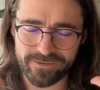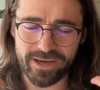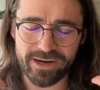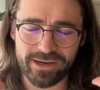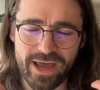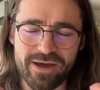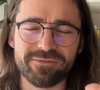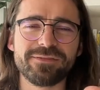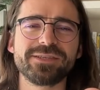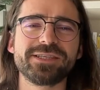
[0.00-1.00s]
kind of
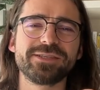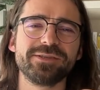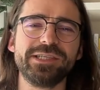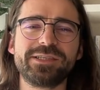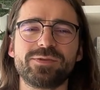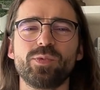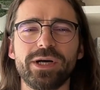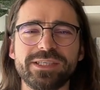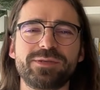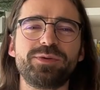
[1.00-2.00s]
emphasis on
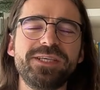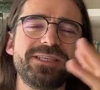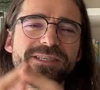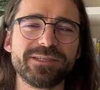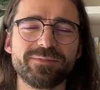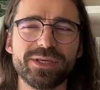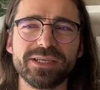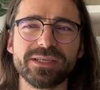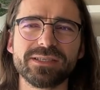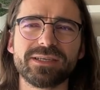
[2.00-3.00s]
one species
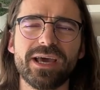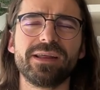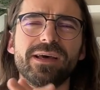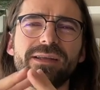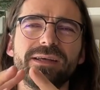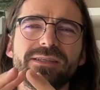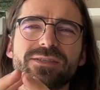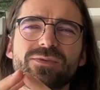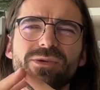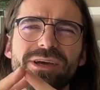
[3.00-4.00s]
because yeah, that,
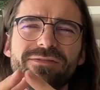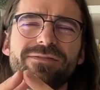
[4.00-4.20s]
that's what I